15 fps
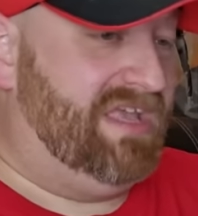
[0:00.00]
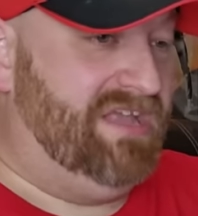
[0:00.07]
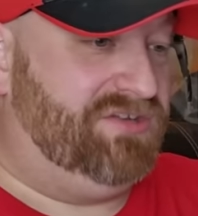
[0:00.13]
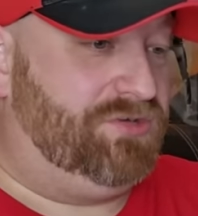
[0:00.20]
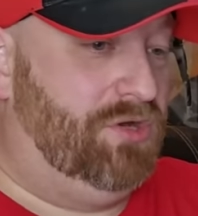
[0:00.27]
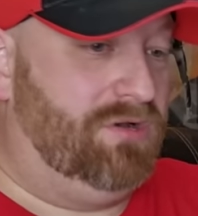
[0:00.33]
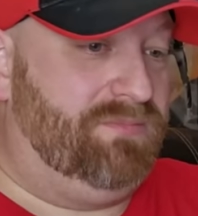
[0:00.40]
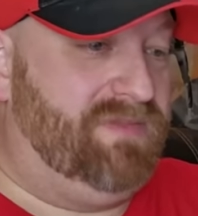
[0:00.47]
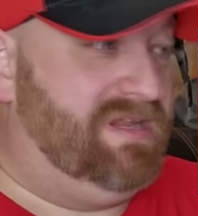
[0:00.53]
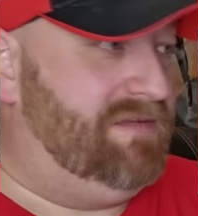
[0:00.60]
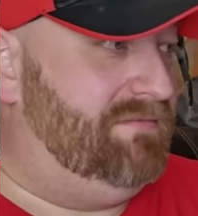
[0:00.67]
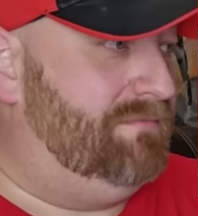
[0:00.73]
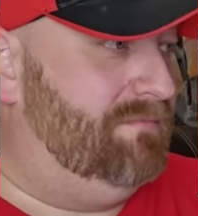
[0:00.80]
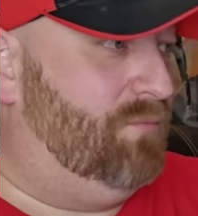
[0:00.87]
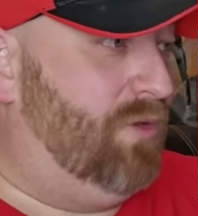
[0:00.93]
It took
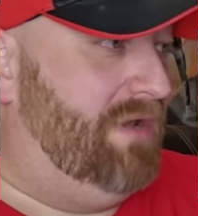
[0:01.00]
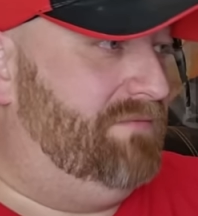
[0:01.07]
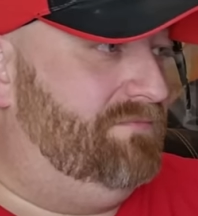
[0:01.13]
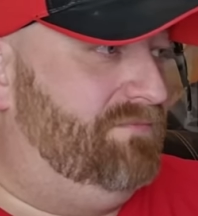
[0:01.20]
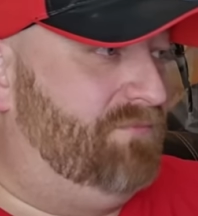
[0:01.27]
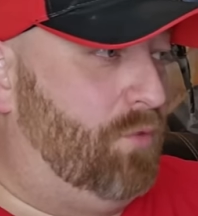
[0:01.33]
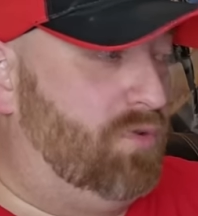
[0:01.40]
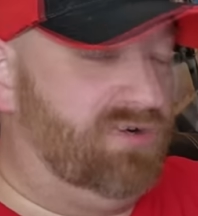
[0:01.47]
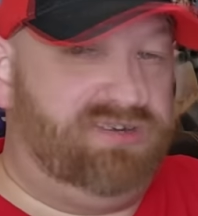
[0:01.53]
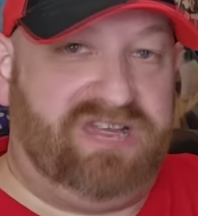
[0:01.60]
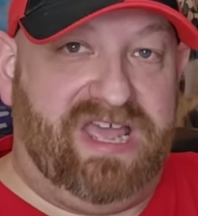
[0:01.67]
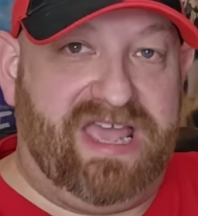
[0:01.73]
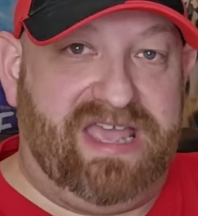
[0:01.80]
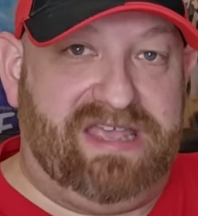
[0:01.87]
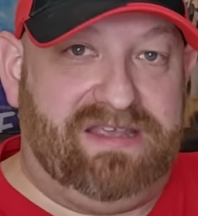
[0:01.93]
me what four
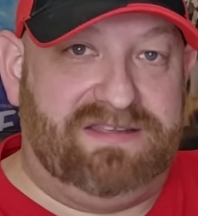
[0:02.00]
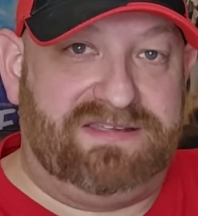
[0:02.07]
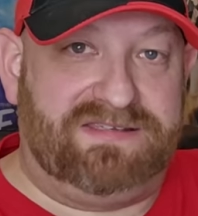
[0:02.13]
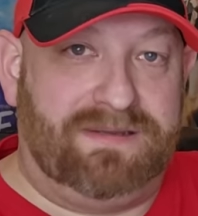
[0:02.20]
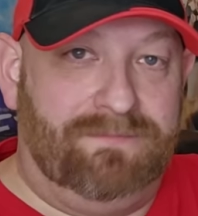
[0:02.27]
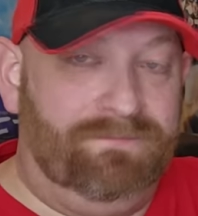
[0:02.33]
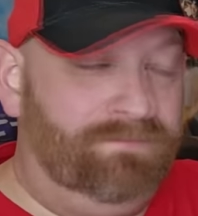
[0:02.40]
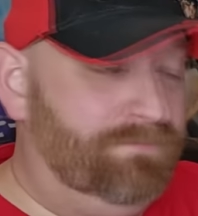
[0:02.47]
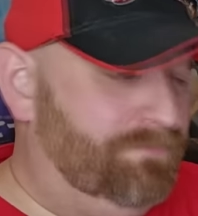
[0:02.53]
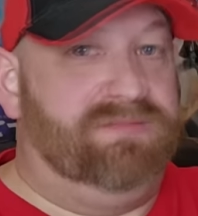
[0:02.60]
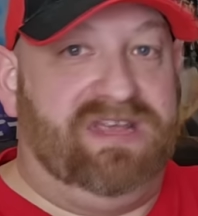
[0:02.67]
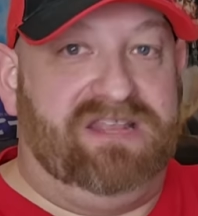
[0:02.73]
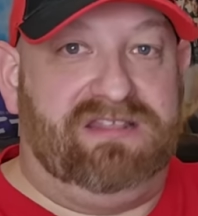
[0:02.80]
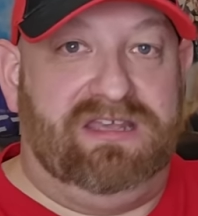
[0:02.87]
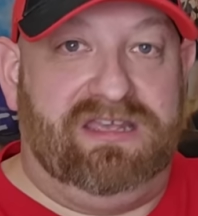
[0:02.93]
days to
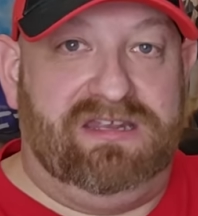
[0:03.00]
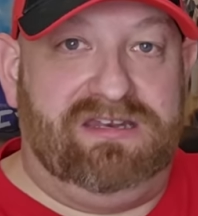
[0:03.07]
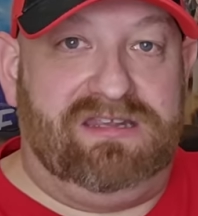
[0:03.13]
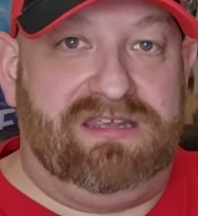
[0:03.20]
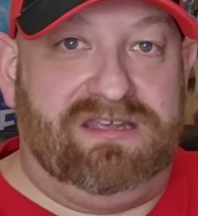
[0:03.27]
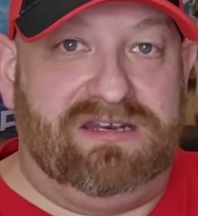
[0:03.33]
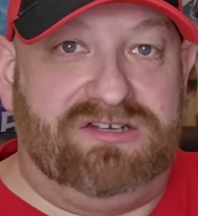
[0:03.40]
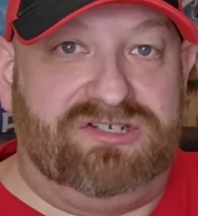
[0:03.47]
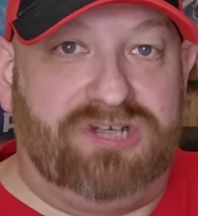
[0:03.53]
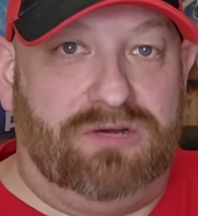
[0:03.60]
make the Indiana